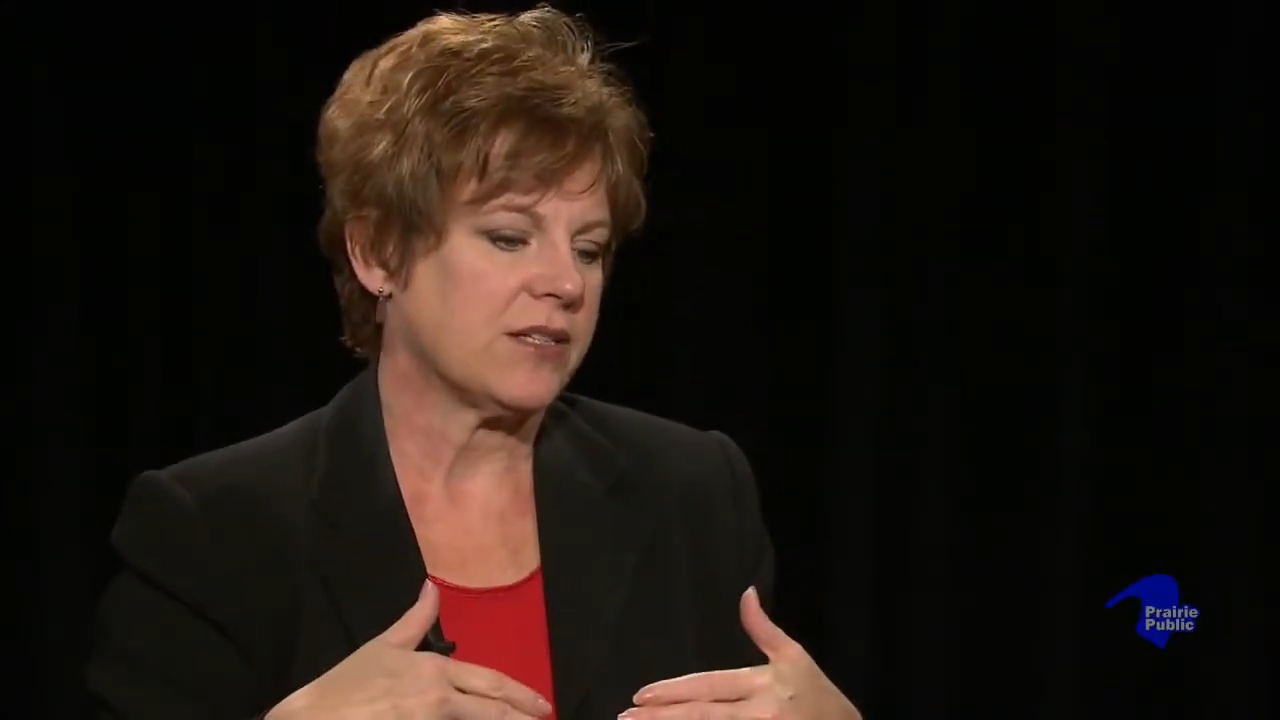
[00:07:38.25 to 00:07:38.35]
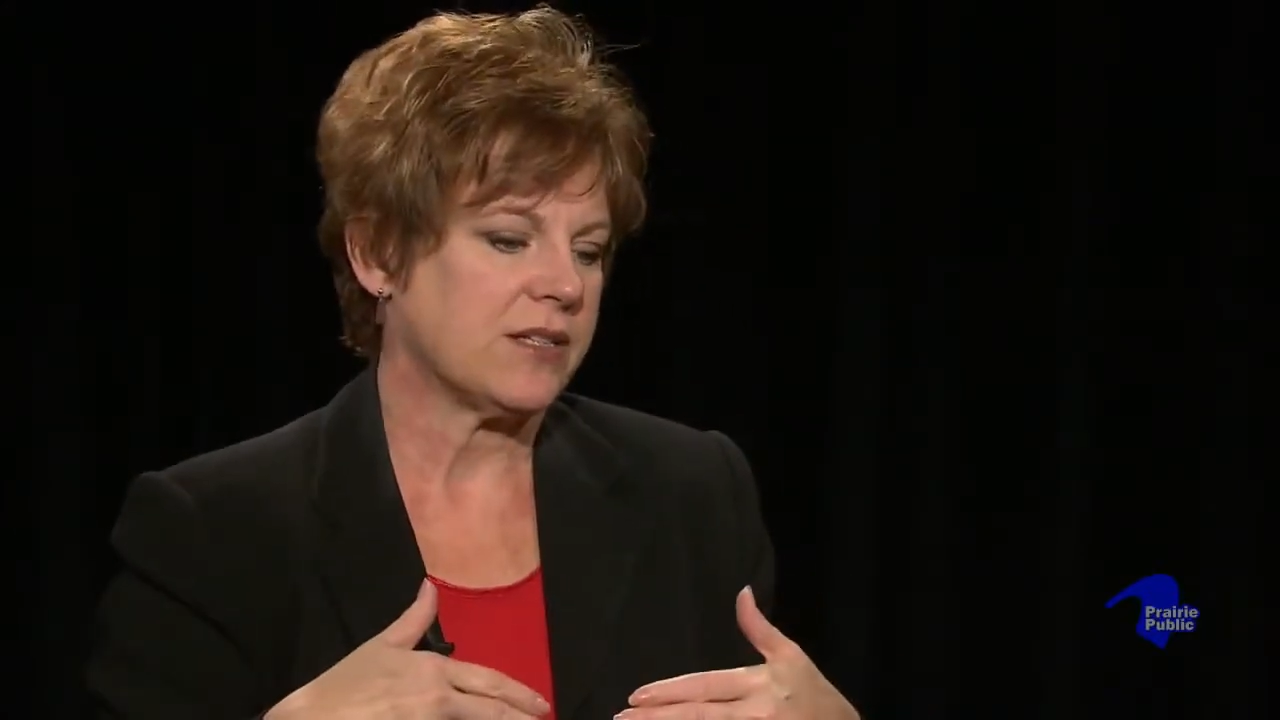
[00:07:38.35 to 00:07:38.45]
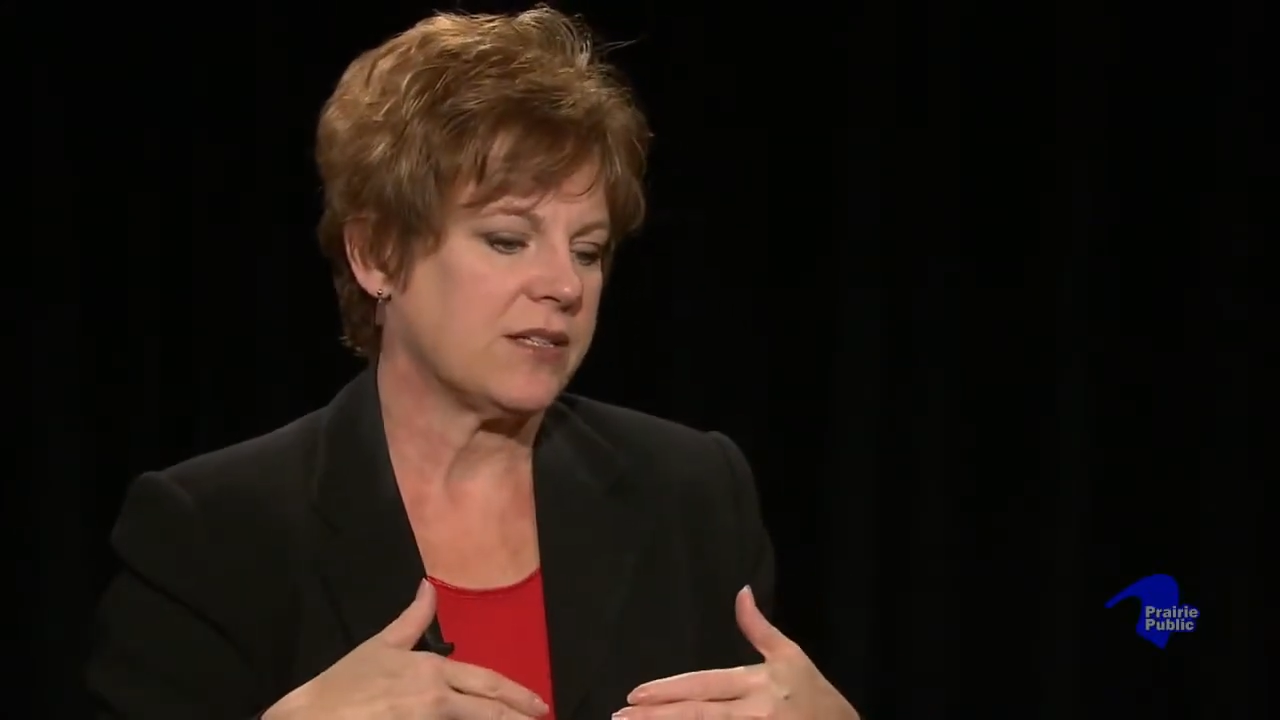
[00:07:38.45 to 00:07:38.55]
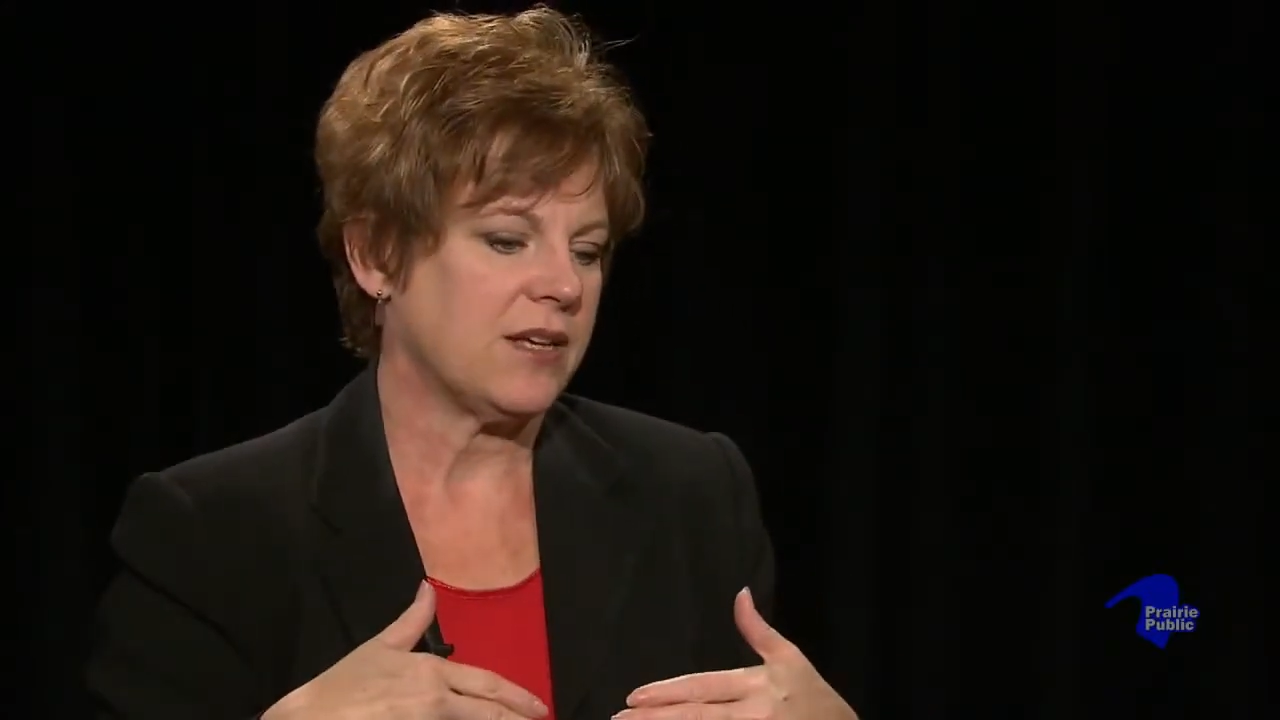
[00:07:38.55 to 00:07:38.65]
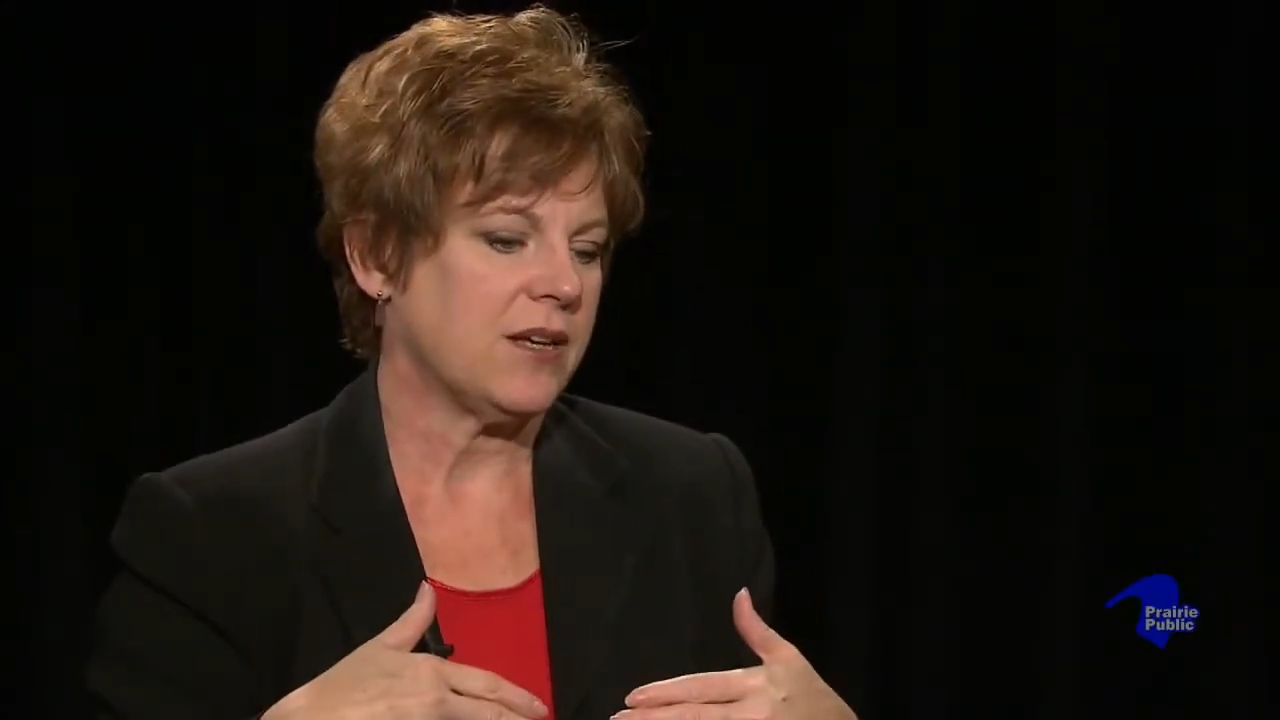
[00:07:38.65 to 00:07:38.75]
to
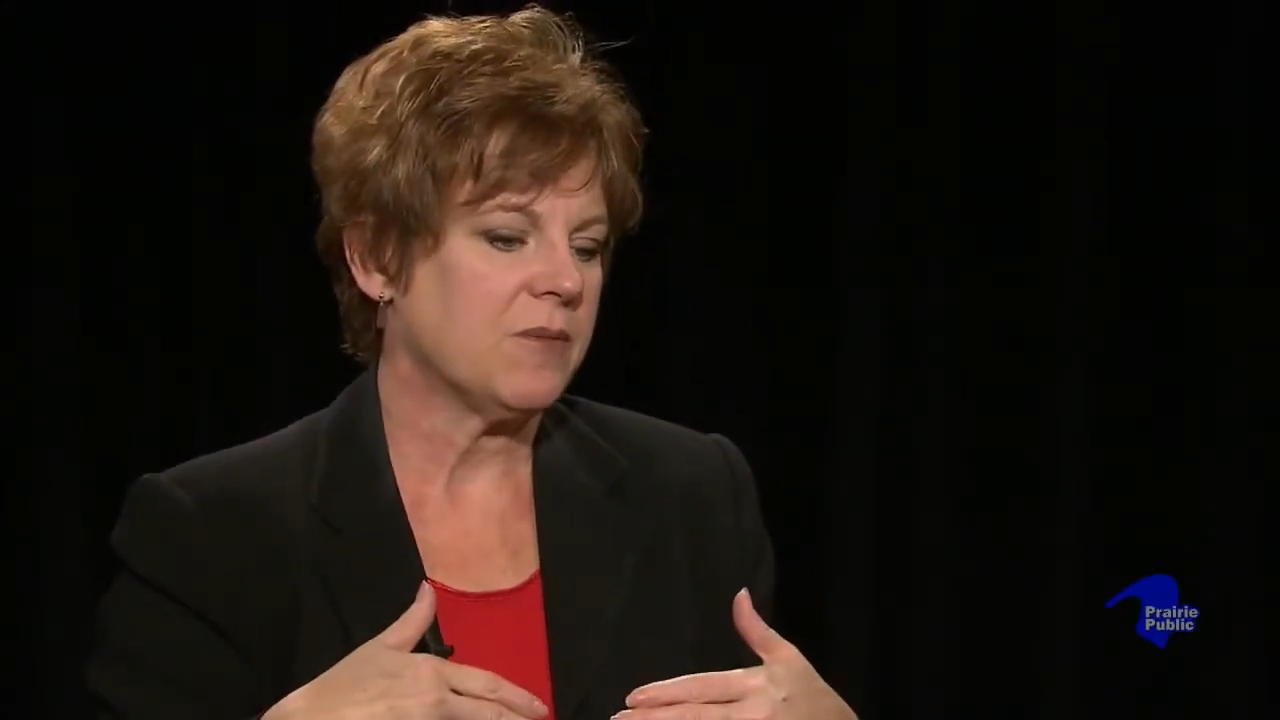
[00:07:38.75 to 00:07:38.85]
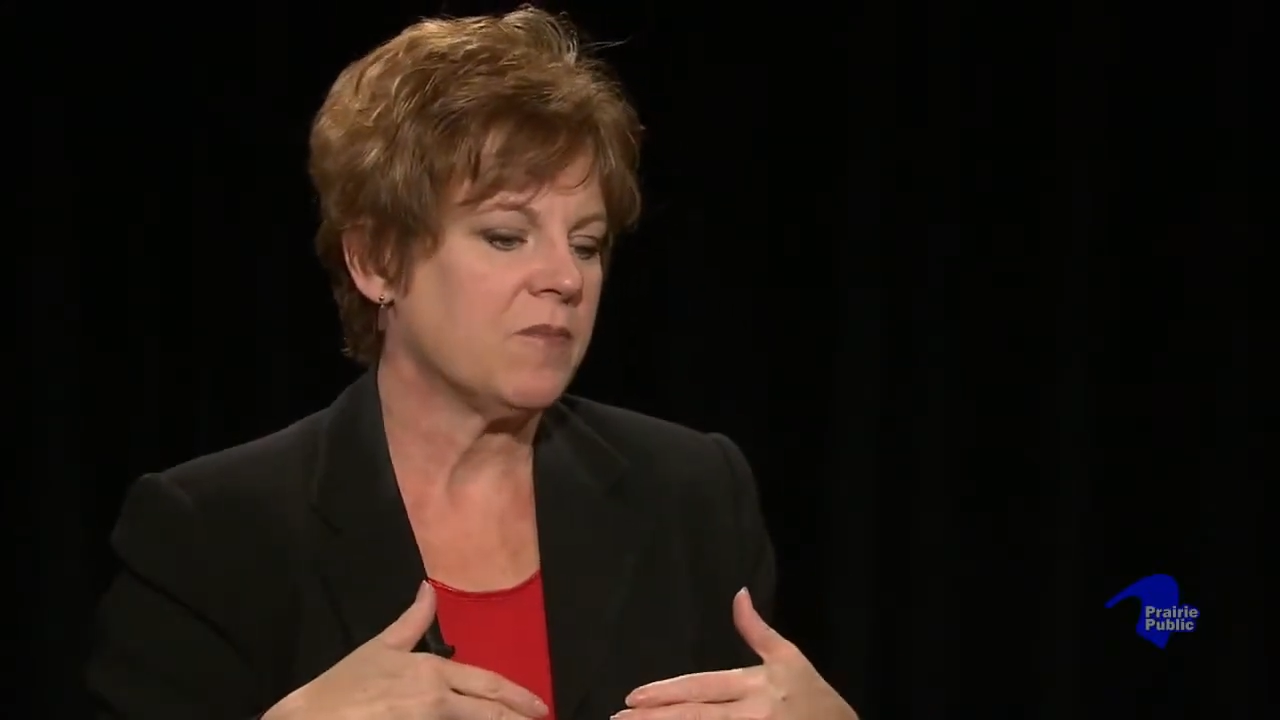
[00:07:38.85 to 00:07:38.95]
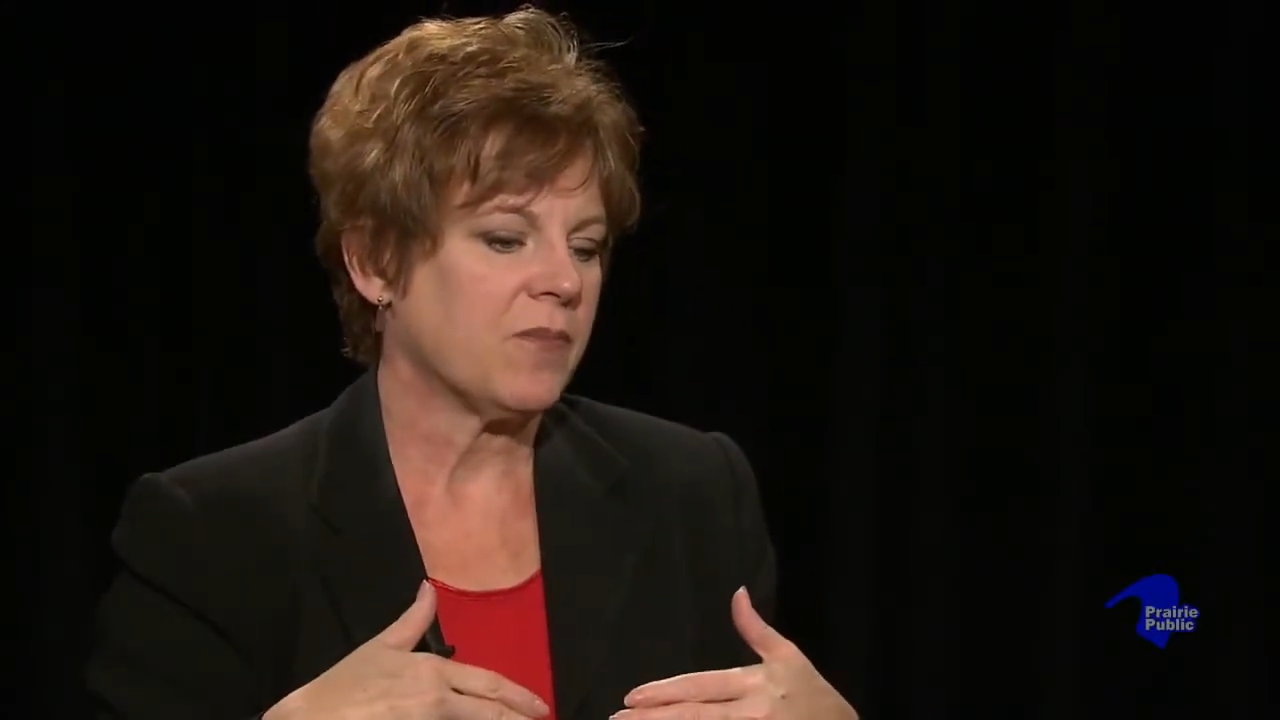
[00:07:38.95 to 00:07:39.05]
see